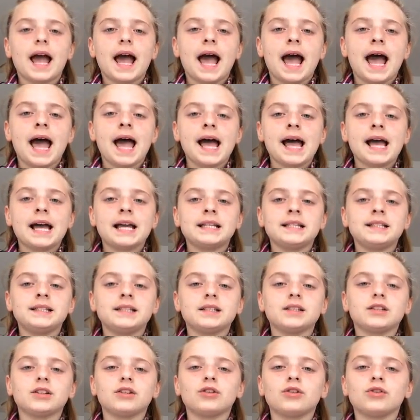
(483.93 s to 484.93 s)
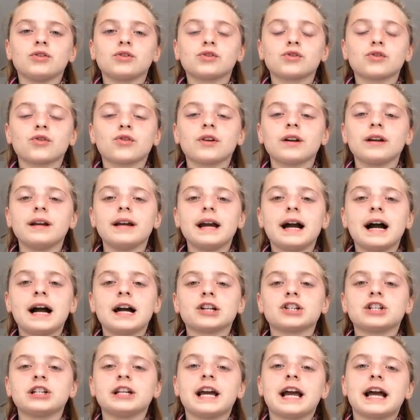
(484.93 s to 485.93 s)
And the story
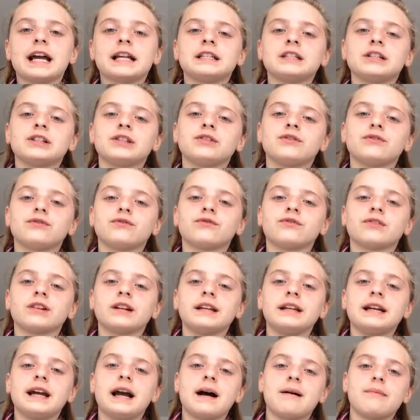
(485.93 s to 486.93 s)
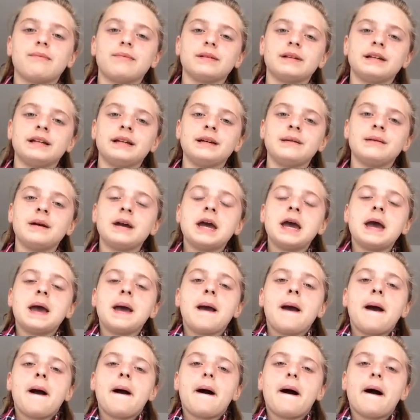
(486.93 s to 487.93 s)
actually ended really happily
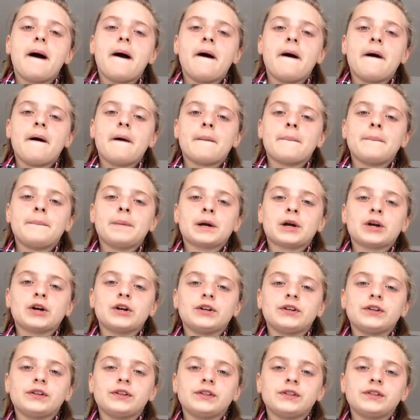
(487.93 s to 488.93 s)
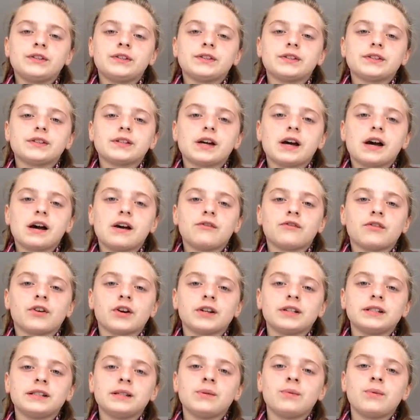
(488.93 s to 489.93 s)
because
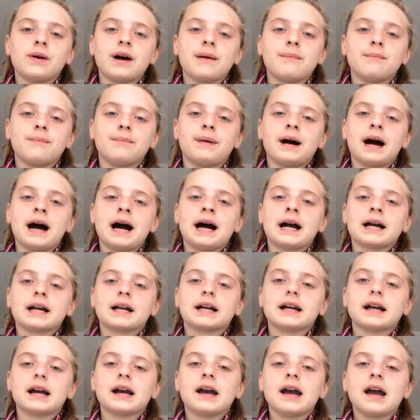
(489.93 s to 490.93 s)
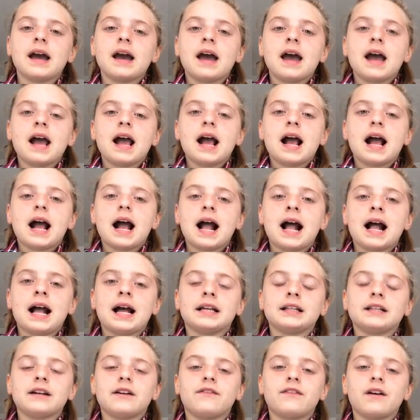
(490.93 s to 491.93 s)
Rosie went back
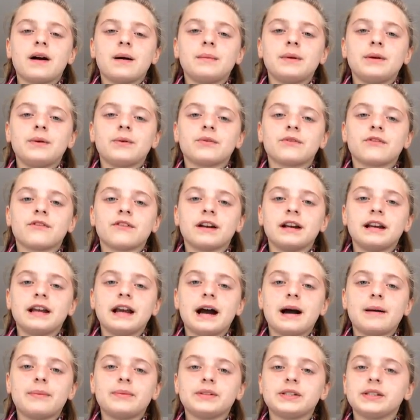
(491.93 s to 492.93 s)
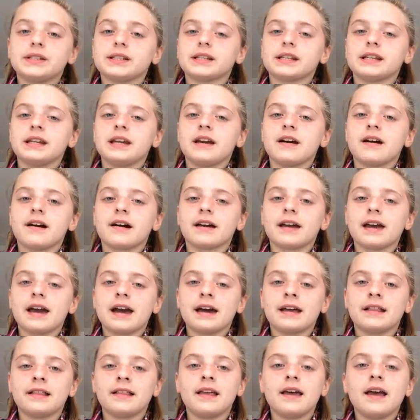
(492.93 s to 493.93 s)
and her family were really happy to see her
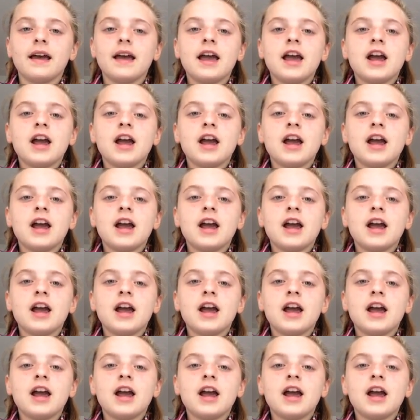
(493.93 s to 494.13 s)
again.